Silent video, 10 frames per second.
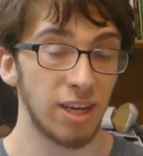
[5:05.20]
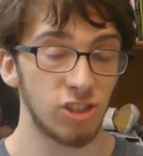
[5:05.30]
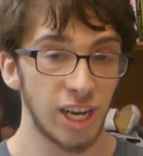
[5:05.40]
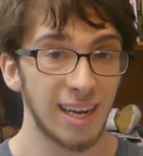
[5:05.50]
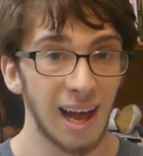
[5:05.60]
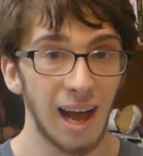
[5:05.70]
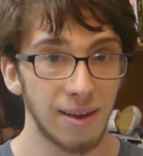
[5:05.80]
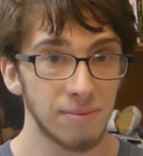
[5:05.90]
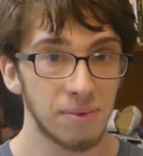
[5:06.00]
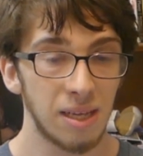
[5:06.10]
in Shanghai.
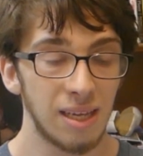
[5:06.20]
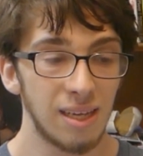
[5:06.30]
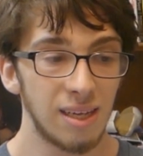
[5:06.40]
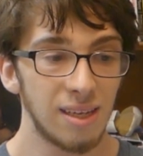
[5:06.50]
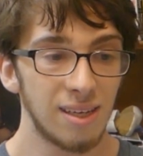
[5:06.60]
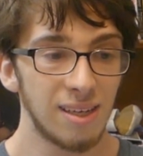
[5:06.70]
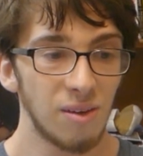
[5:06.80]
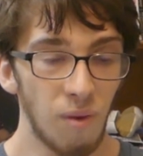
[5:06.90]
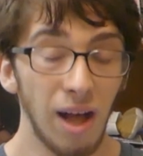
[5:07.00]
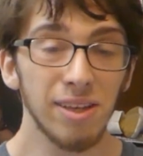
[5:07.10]

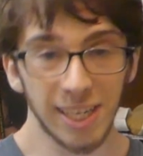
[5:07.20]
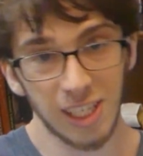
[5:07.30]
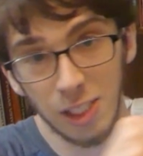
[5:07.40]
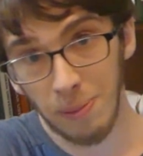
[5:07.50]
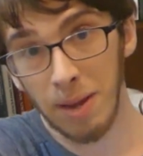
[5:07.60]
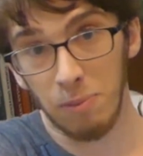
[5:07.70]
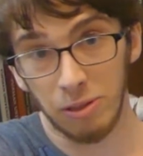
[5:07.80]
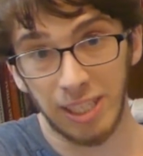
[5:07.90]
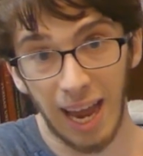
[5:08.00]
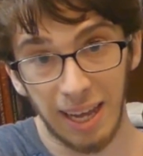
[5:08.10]
Well, he just played
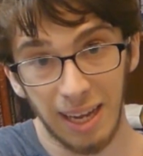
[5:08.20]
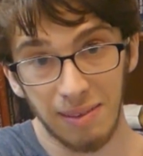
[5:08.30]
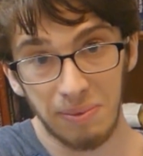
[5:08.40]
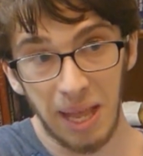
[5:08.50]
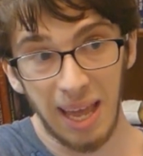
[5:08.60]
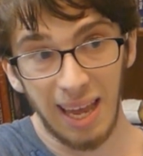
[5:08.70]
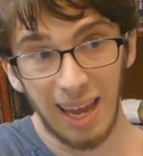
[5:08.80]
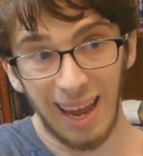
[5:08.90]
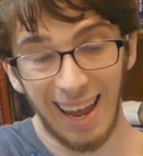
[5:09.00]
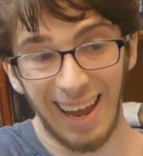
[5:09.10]
Musetti,
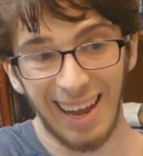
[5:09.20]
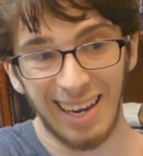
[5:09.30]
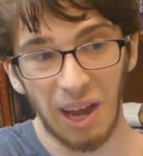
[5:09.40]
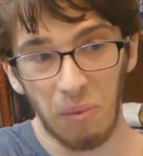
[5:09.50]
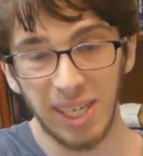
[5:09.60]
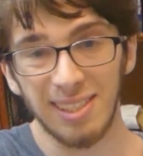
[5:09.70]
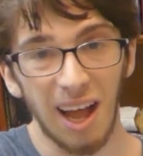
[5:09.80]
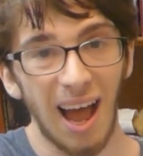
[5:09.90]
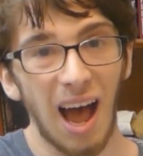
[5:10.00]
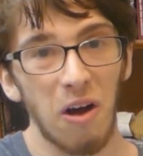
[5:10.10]
and we
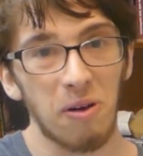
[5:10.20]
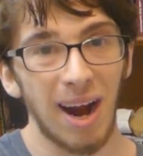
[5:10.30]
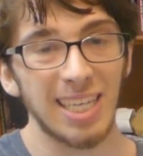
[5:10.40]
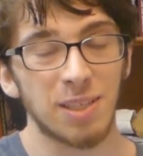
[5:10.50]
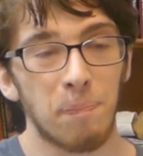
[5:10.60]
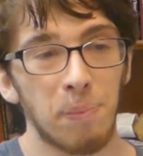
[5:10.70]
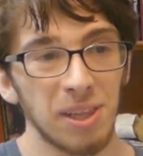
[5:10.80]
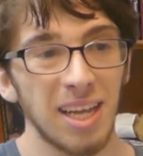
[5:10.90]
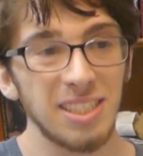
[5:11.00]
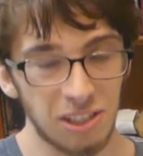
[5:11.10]
saw Alcaraz
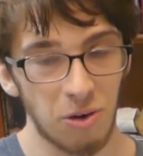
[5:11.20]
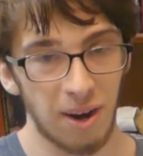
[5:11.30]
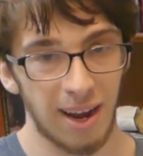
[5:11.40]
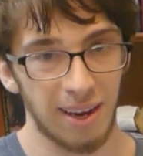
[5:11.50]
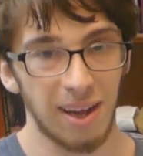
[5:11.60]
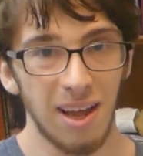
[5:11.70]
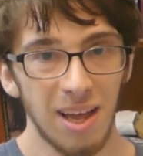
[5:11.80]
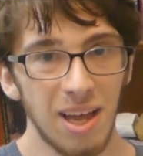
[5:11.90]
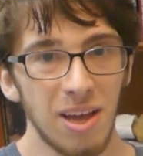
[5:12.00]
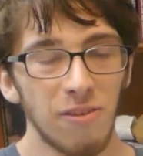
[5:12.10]
blistering
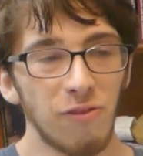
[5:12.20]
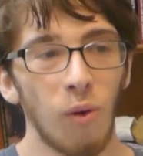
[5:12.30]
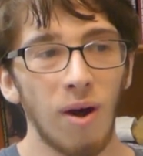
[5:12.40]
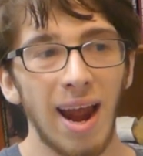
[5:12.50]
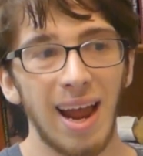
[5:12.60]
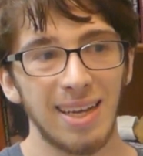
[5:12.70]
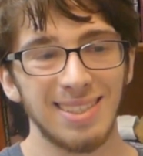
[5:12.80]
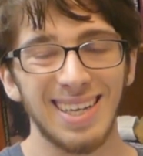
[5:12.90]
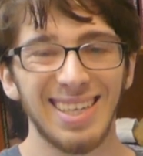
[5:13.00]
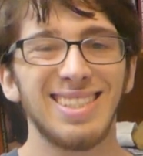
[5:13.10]

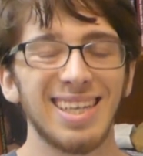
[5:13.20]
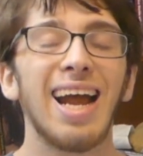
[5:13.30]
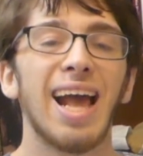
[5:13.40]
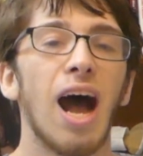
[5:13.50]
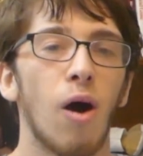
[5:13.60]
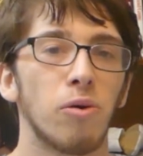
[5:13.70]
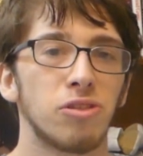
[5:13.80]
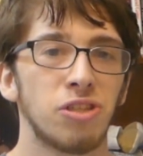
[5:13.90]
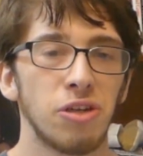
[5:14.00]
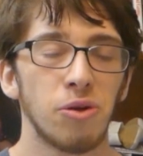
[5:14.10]
forehands inside
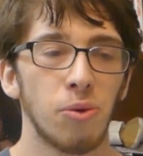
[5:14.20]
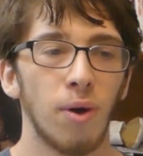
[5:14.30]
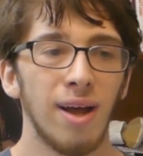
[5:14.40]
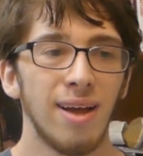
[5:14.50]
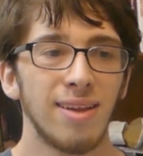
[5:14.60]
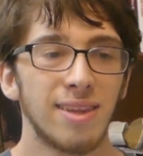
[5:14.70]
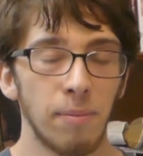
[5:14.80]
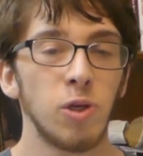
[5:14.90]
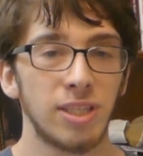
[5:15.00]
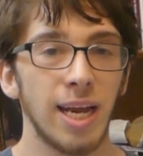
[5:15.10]
out to the
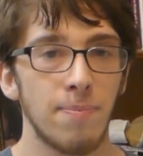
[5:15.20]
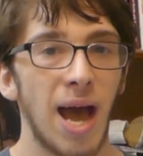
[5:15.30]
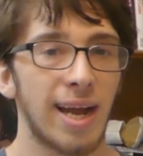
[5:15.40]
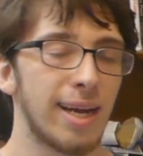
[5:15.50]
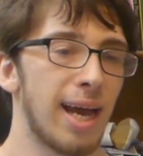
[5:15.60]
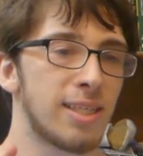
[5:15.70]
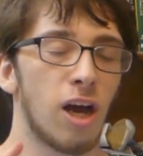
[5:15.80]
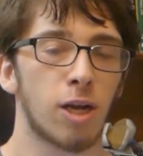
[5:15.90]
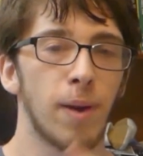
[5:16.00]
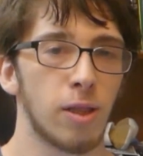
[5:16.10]
Musetti backhand. I
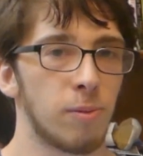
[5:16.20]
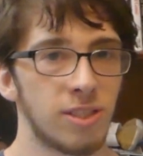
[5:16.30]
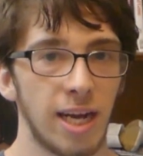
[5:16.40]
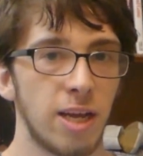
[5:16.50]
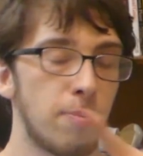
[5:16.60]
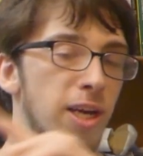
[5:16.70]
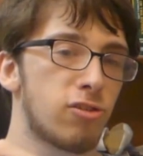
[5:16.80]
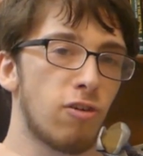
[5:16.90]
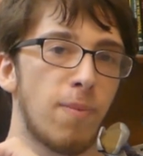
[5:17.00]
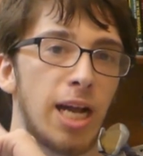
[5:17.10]
talked about the
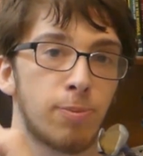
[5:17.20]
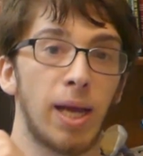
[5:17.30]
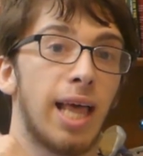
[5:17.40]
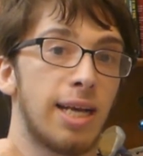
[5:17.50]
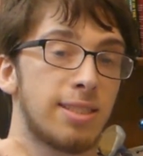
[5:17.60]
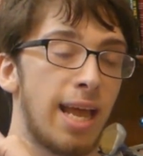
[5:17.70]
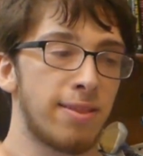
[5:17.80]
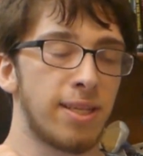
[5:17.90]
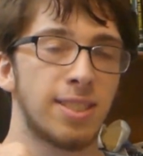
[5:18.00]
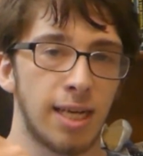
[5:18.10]
Musetti-Dimitrov match in my last
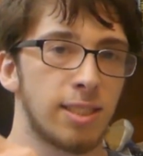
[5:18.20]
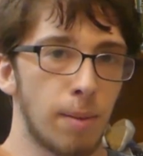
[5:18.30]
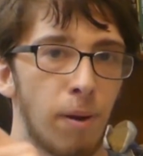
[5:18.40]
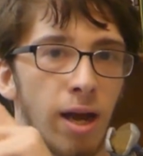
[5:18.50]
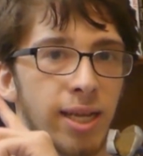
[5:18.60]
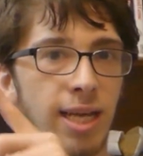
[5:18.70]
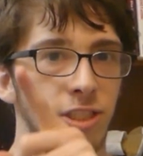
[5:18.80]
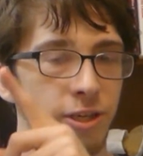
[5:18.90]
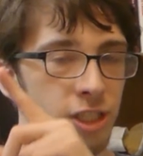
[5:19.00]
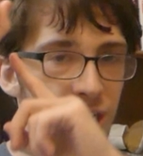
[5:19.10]
Anthony's Tennis Up podcast,
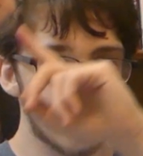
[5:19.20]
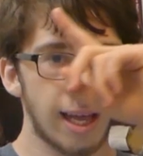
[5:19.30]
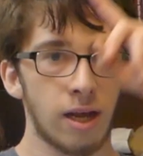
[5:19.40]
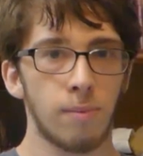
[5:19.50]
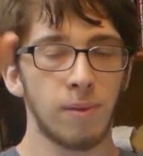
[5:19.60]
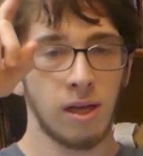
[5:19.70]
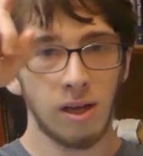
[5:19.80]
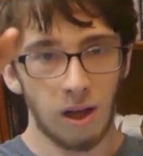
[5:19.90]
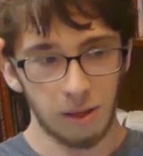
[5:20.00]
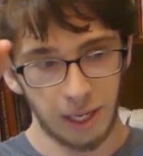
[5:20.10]
so you can check that out.
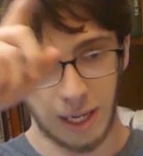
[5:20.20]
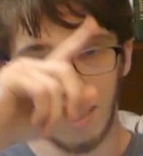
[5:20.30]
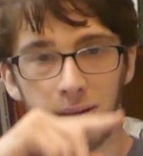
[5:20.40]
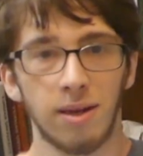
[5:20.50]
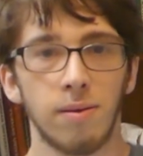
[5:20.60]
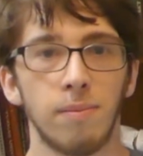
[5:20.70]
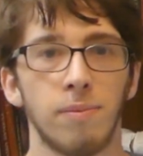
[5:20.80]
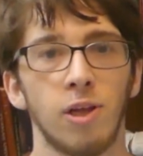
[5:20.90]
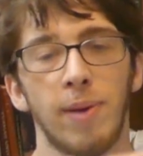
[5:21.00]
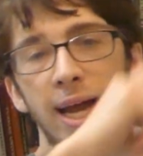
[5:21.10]
I'll link it
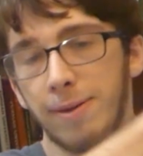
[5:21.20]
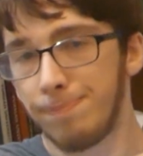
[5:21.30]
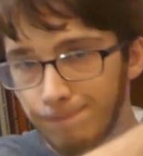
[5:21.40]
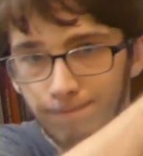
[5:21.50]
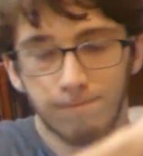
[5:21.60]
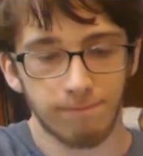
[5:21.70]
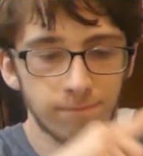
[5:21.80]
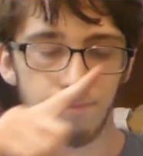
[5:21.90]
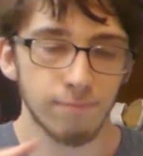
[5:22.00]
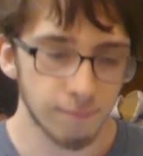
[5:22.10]
below my head.
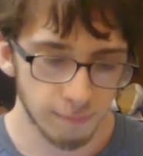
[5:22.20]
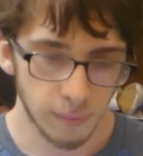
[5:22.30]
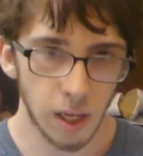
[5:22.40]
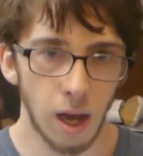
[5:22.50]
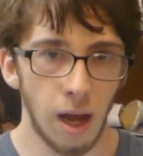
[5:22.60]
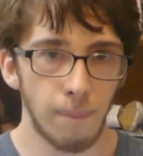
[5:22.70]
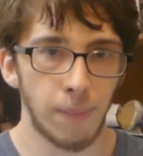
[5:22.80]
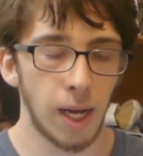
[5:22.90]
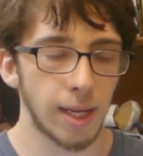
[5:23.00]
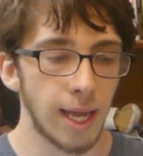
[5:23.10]

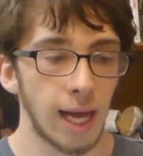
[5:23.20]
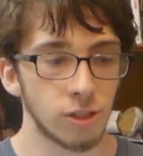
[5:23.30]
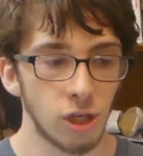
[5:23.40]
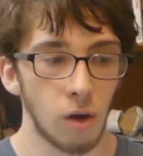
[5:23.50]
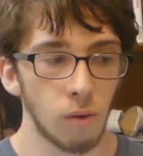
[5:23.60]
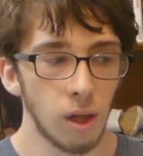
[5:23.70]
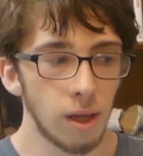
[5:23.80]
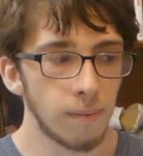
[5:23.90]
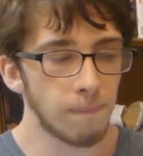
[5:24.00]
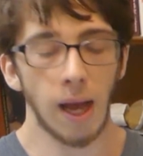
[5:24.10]
But yeah, so
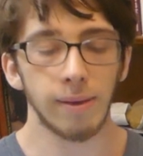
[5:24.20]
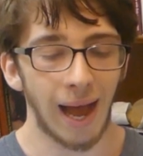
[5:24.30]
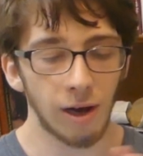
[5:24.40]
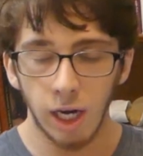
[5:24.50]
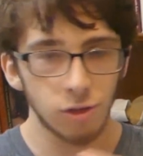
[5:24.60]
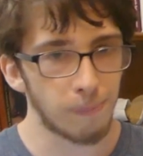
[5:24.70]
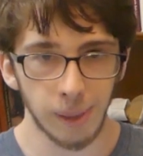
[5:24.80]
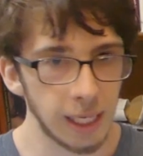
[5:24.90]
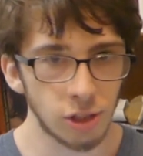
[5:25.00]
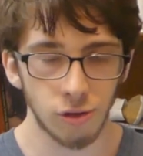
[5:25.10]
Alcaraz was
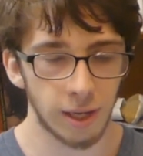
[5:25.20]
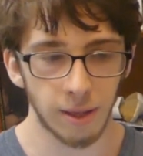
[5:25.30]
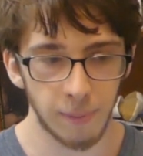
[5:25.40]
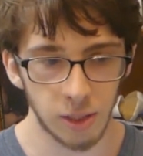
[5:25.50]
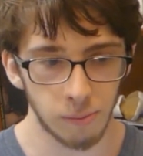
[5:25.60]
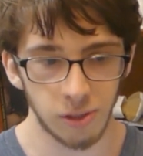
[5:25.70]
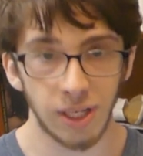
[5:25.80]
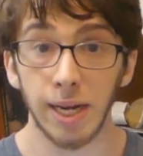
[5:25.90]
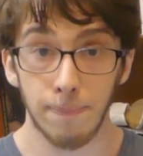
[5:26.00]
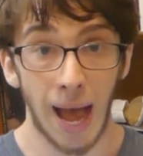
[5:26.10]
blistering the
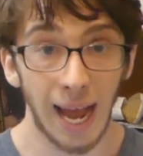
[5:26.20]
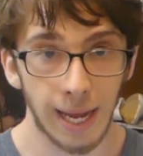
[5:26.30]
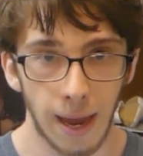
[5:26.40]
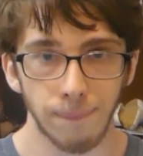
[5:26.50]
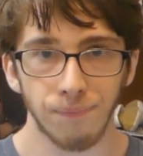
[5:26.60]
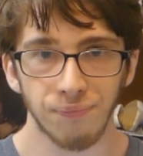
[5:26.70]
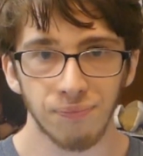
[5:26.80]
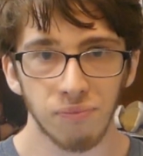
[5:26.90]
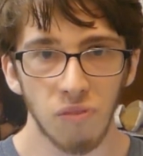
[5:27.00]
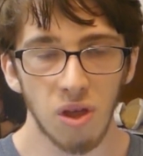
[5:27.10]
Musetti backhand.
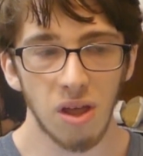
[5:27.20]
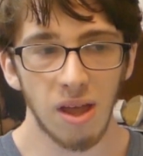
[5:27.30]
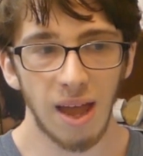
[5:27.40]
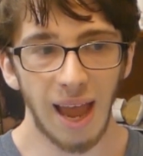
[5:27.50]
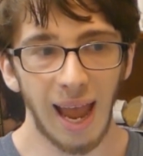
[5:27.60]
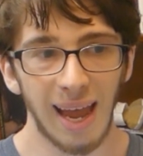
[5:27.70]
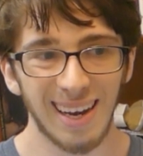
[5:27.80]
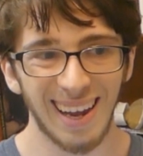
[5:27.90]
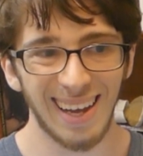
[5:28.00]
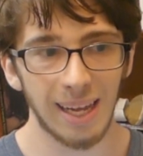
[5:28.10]

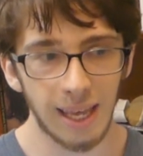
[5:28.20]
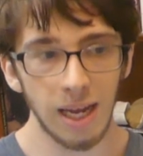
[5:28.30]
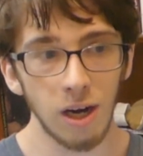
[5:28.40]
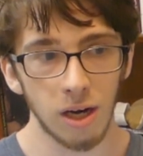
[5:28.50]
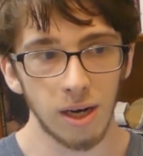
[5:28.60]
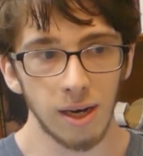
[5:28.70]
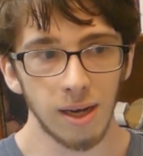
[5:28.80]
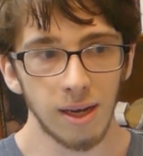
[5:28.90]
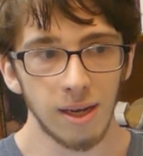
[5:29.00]
And here,